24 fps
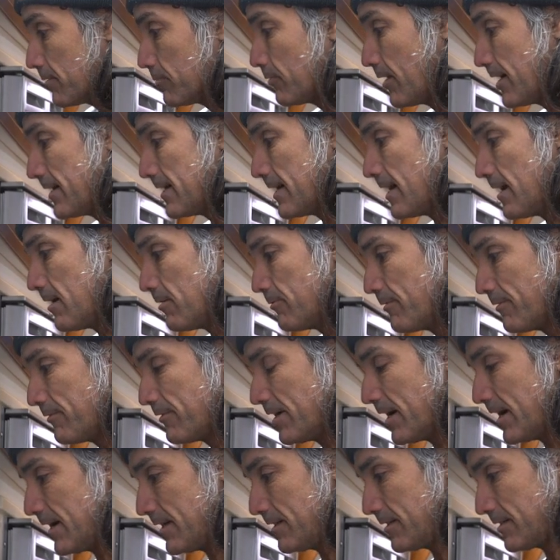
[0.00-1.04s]
right now we've
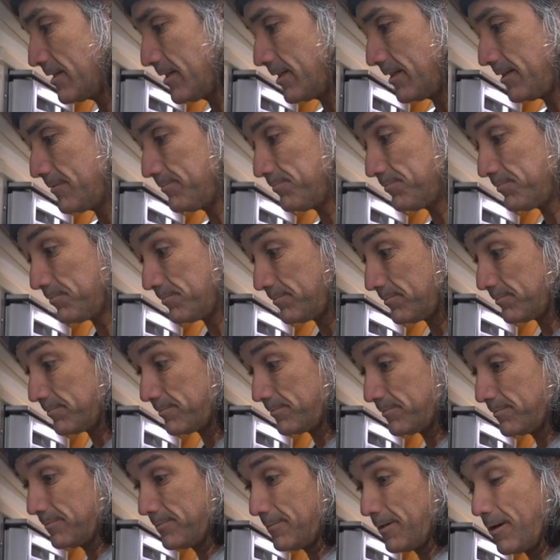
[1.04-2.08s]
got
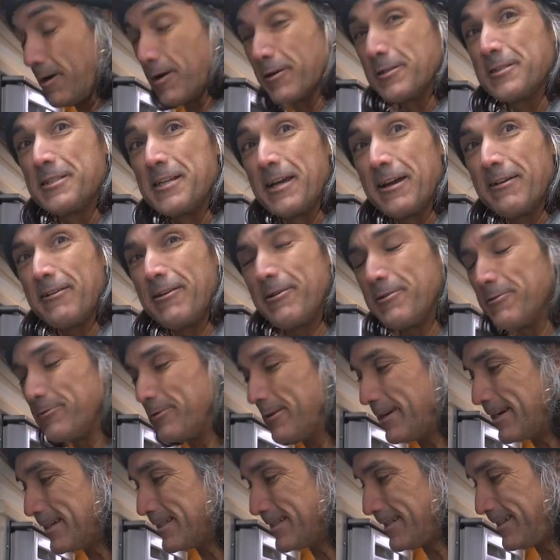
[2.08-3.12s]
are
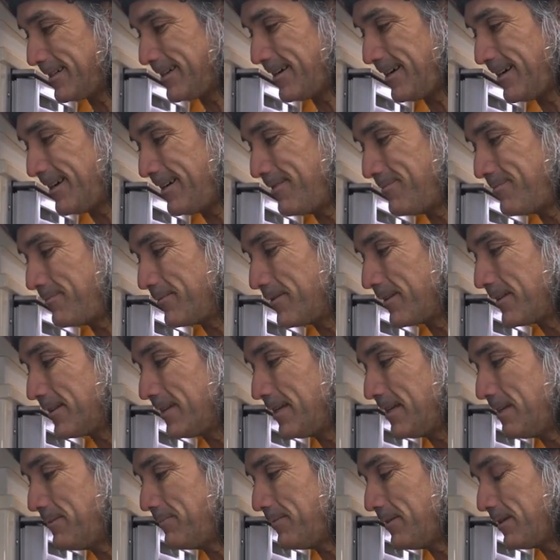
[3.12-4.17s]
jerry-rigged, um,
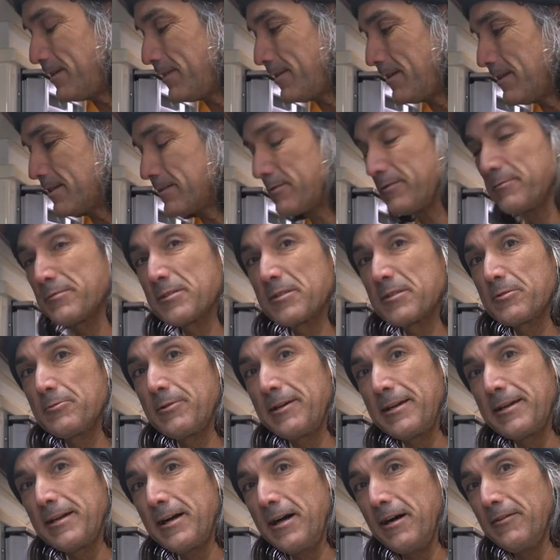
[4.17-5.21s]
keeping things from
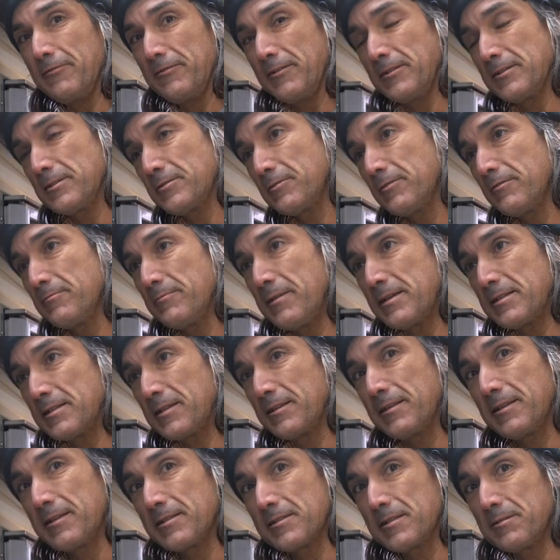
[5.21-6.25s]
swaying off and sort of messing
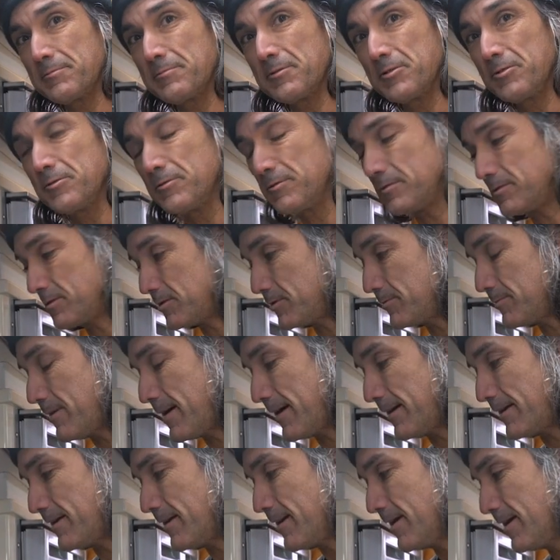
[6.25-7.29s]
things up too too
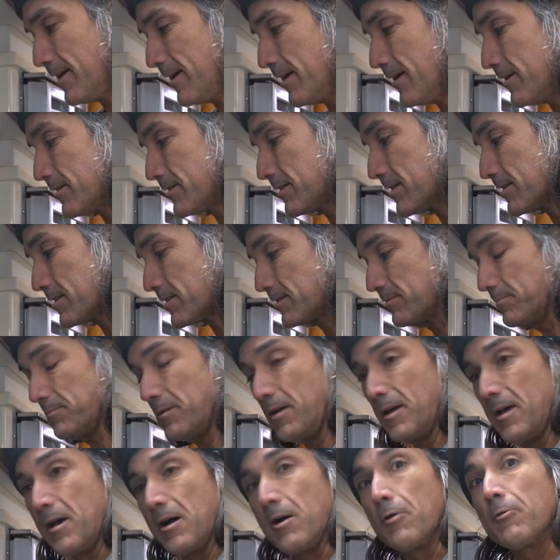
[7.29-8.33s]
bad system.
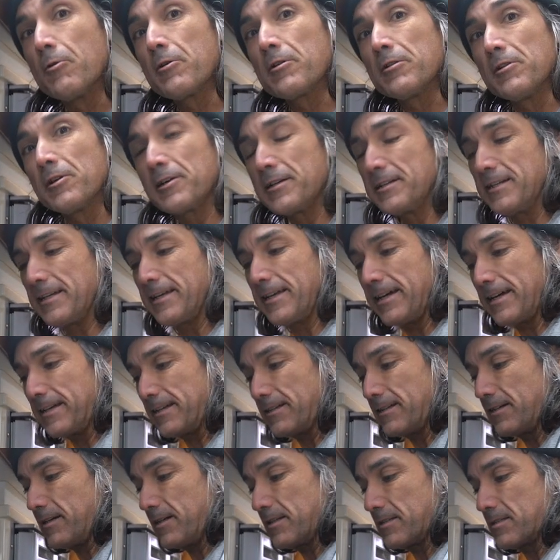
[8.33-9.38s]
We're looking to get
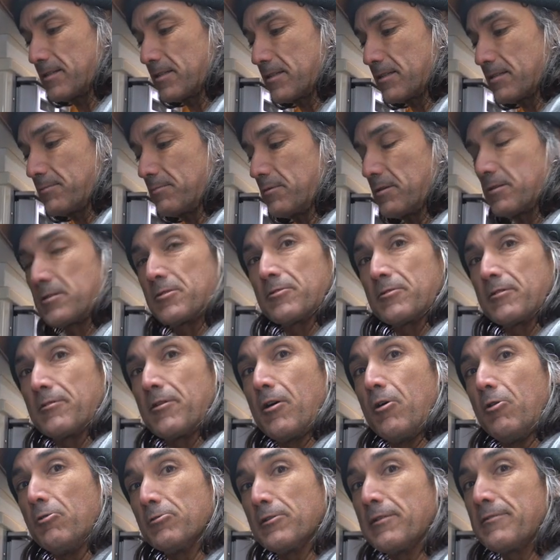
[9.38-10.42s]
a system to sort of
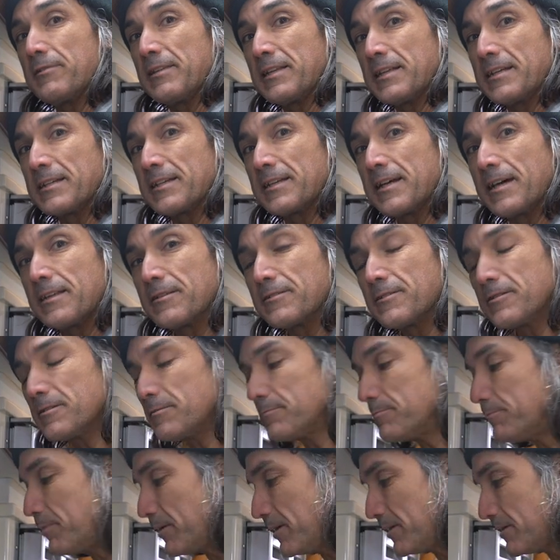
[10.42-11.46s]
hold everything together,
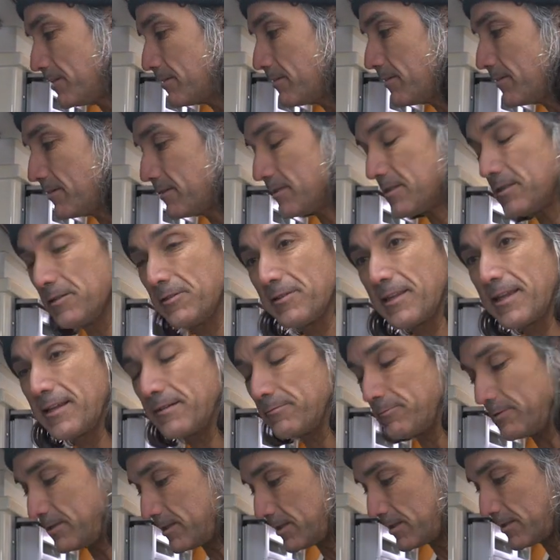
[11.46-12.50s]
but until
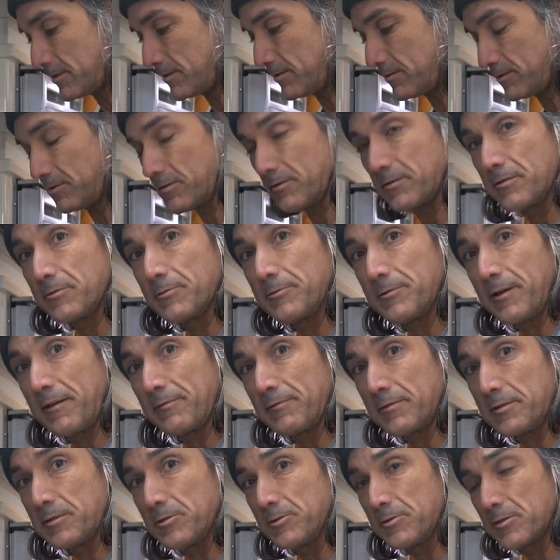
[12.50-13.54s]
then we just sort of do what we
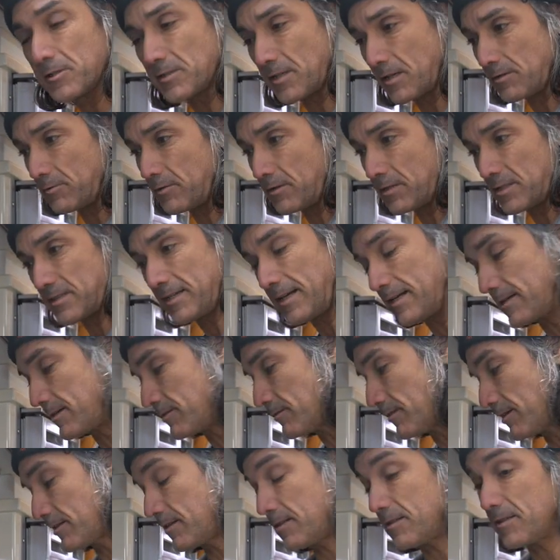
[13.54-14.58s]
have to do, because I don't want to stand here
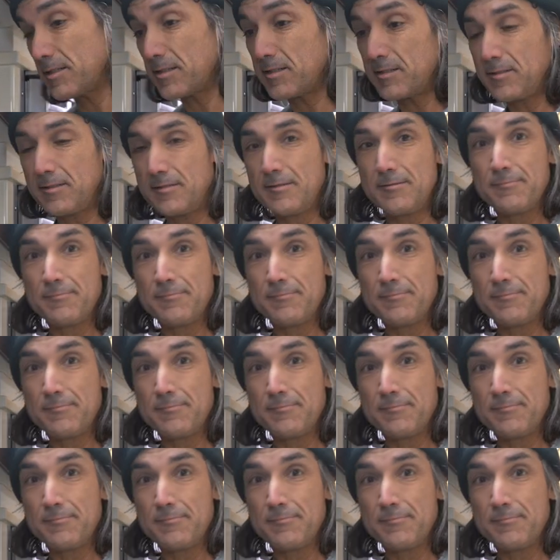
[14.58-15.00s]
like this.